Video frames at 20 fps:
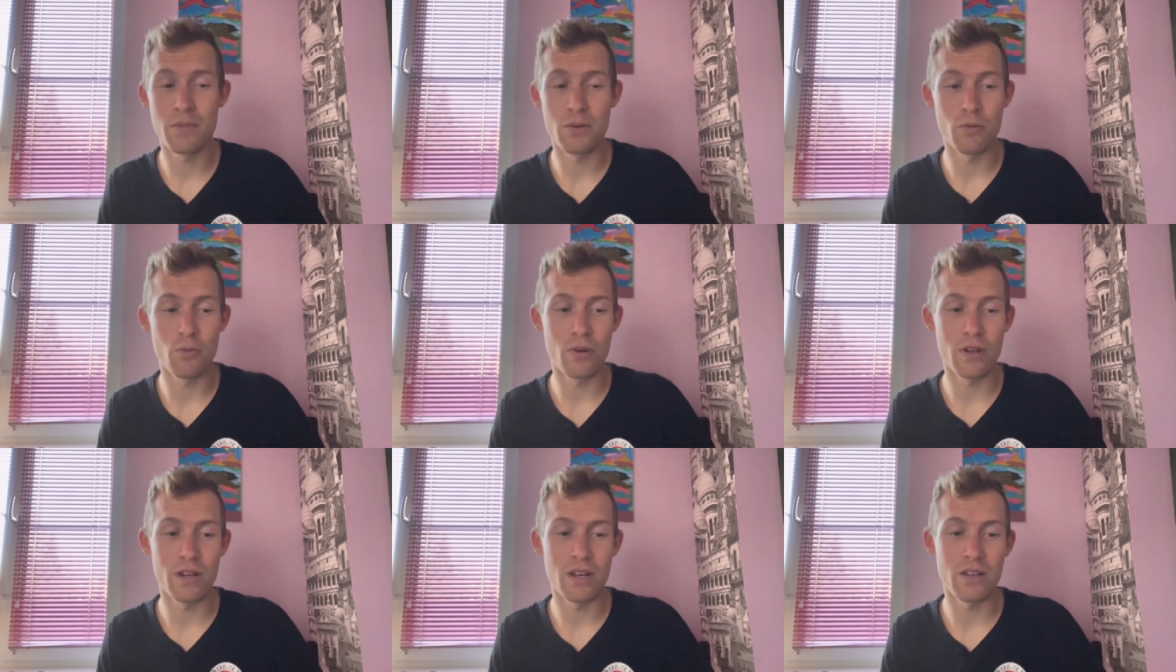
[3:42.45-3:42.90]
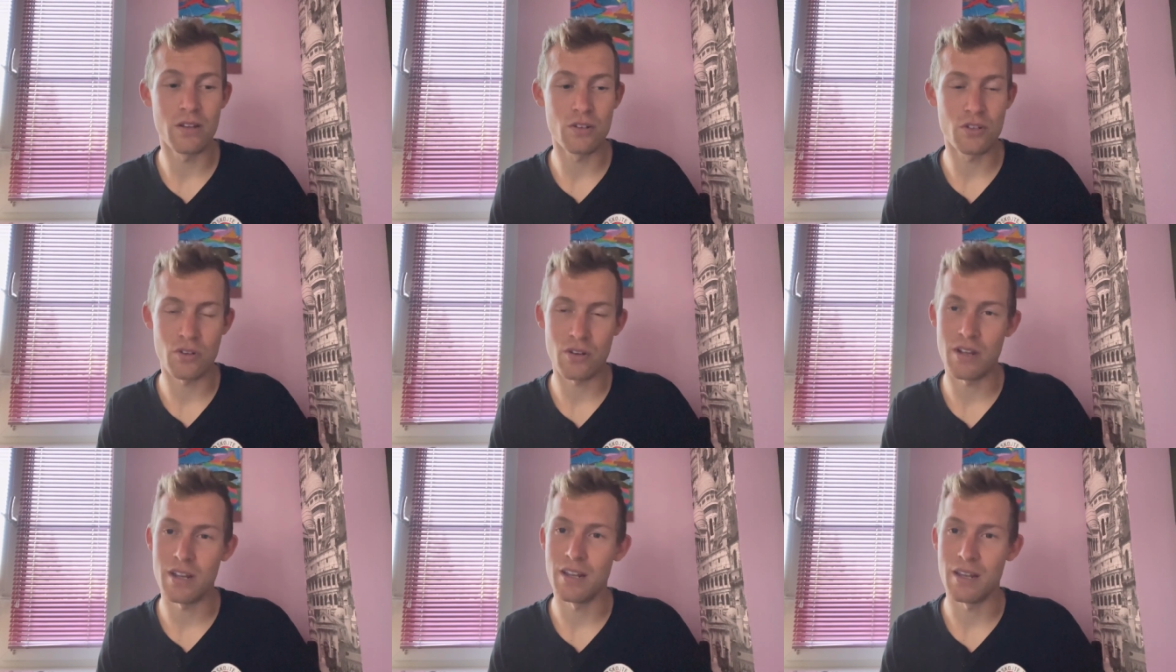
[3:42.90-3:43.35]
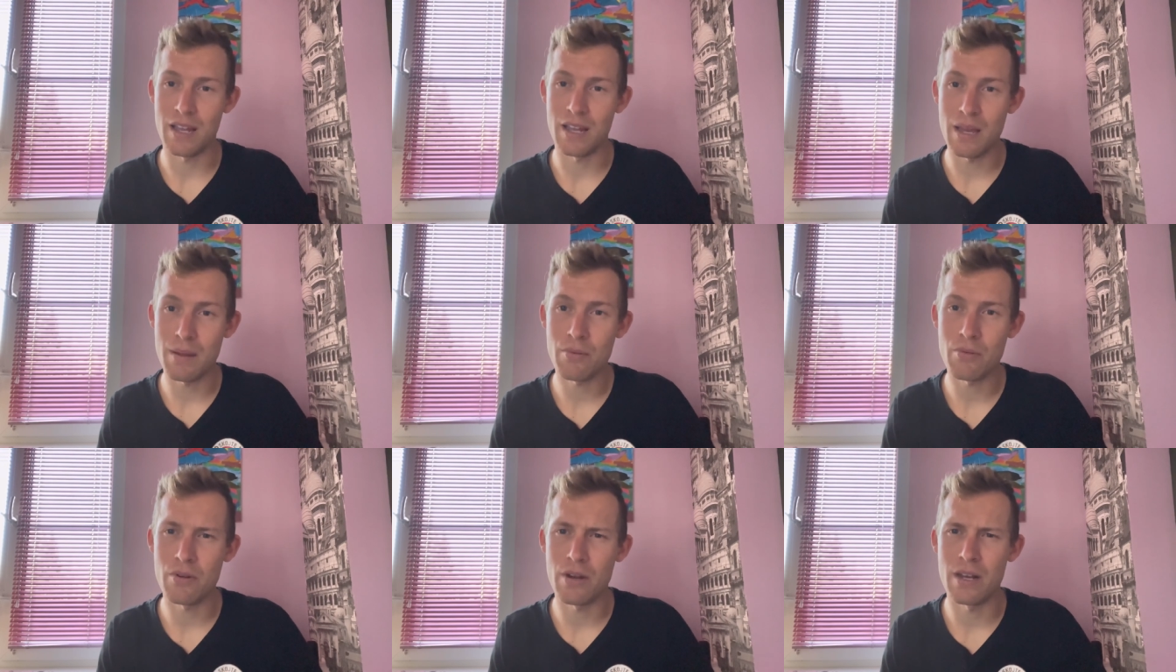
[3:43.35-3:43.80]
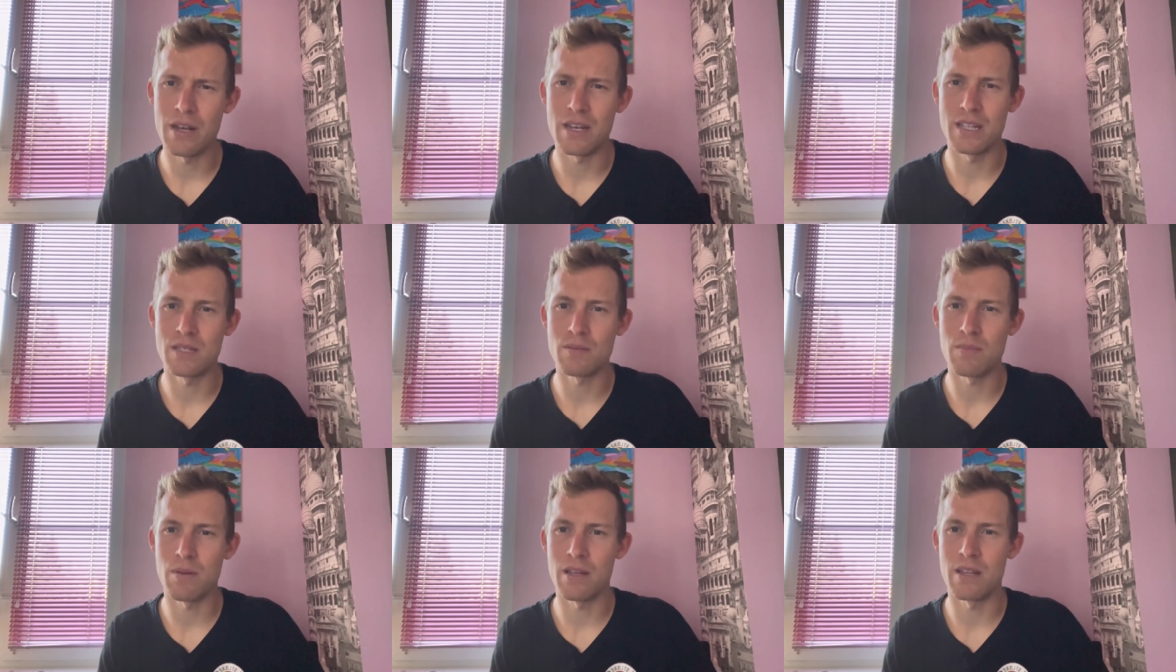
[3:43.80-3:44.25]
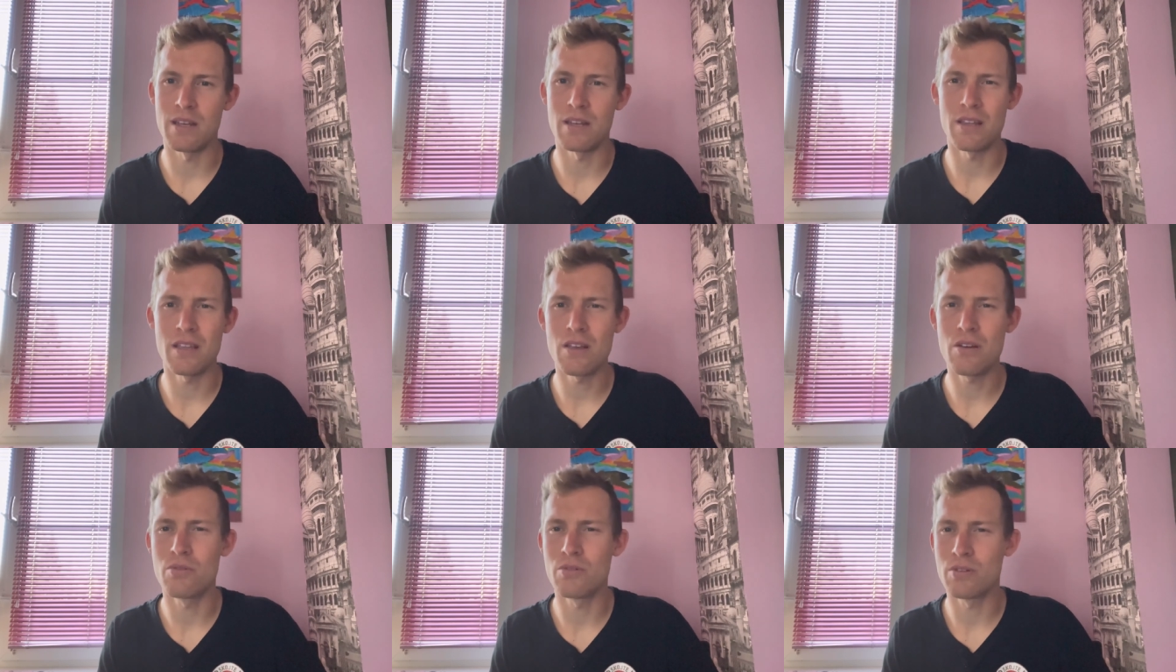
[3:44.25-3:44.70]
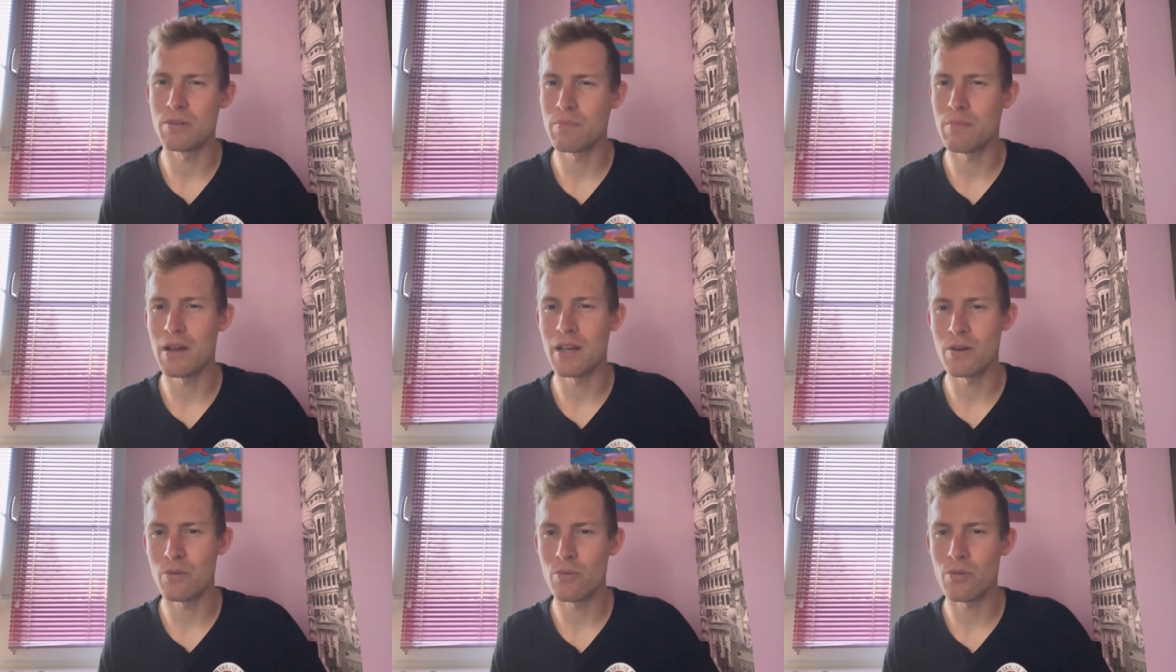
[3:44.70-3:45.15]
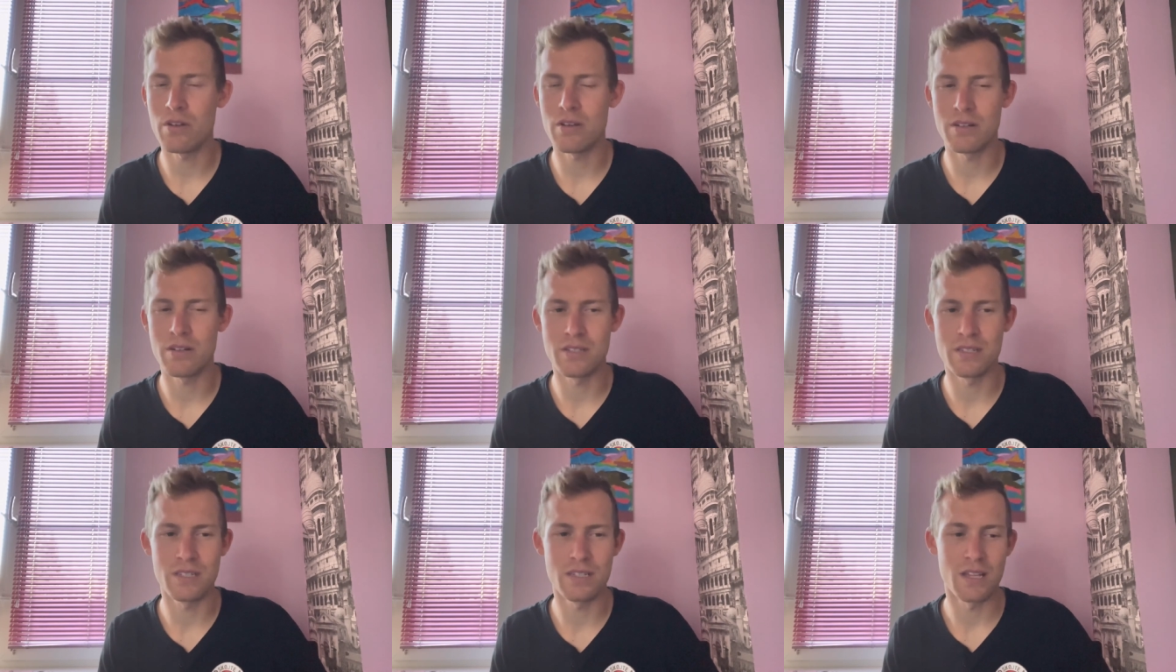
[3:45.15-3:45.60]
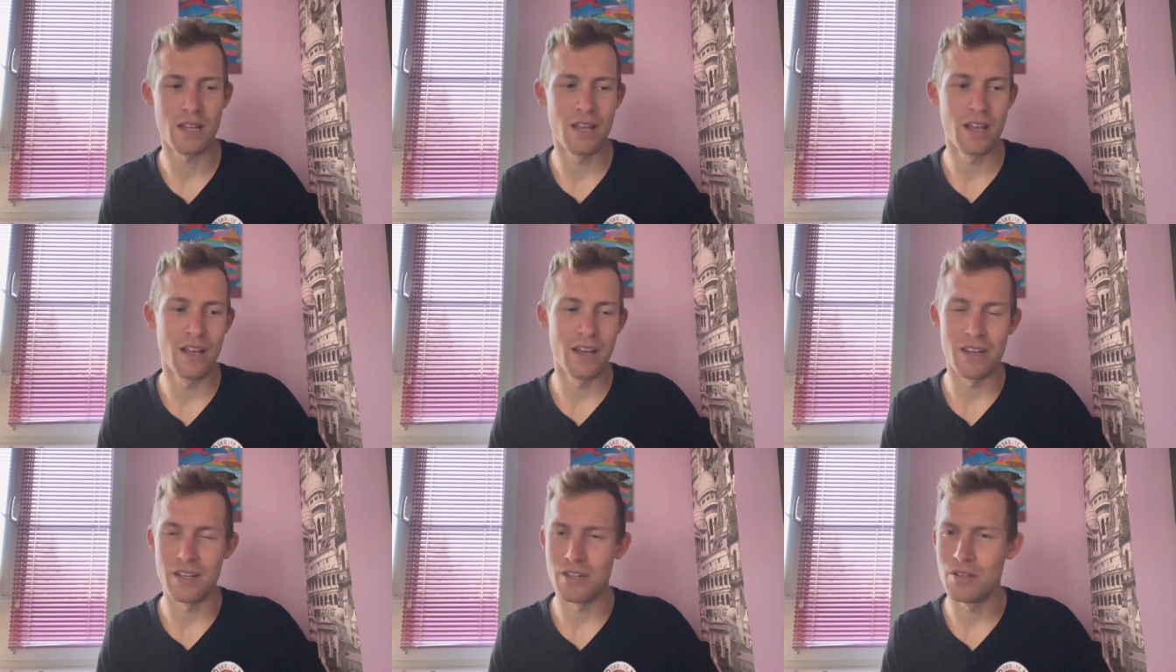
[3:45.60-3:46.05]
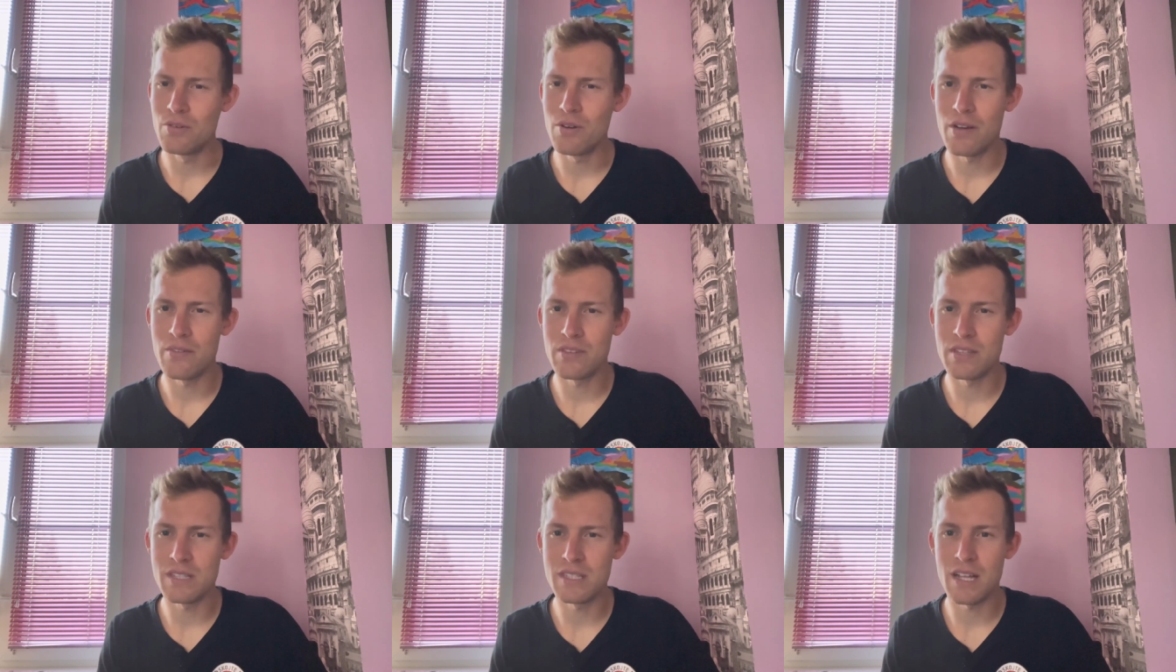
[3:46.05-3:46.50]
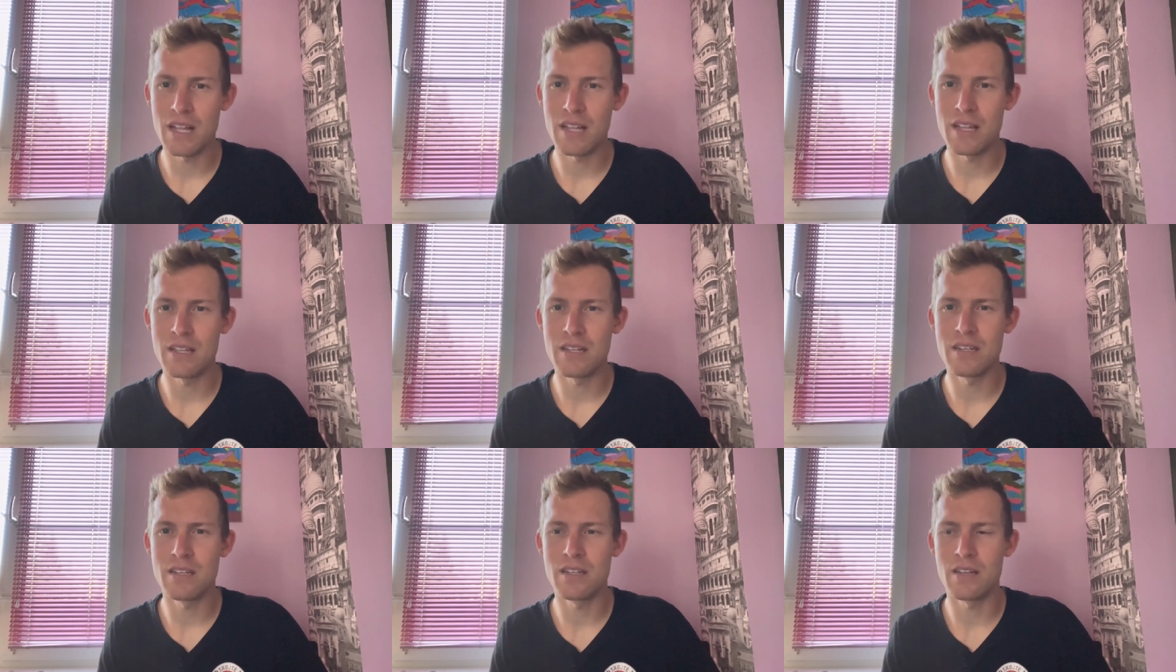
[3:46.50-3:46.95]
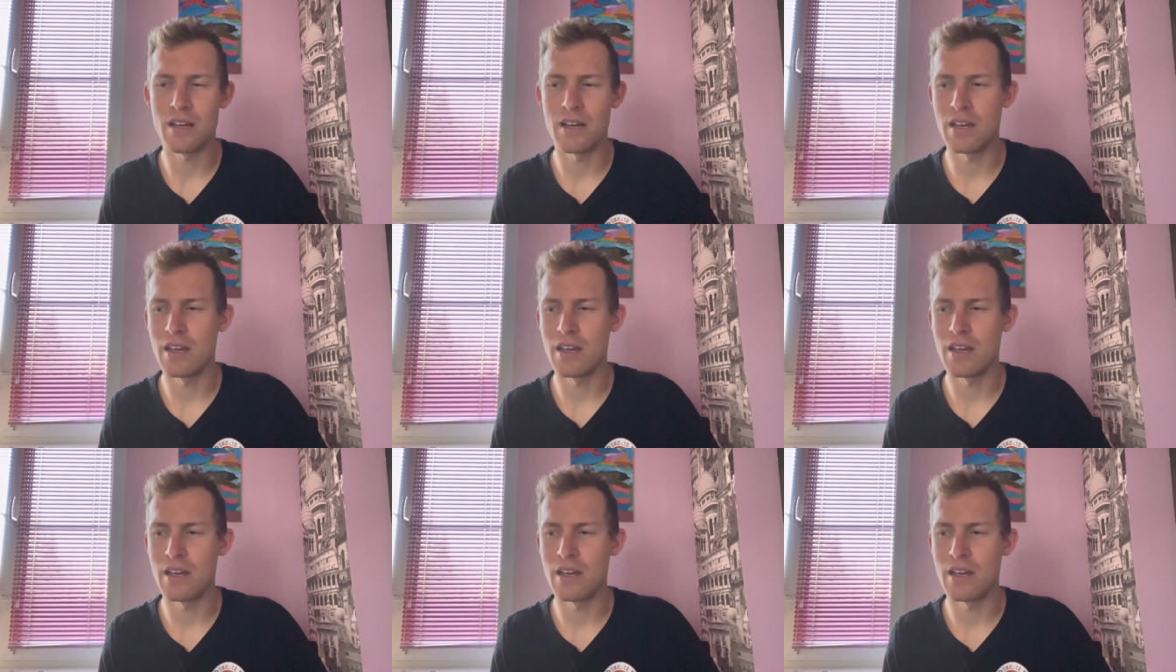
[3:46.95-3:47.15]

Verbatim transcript: but when you try and elaborate and explain that, yo, it might work because I do have the talent.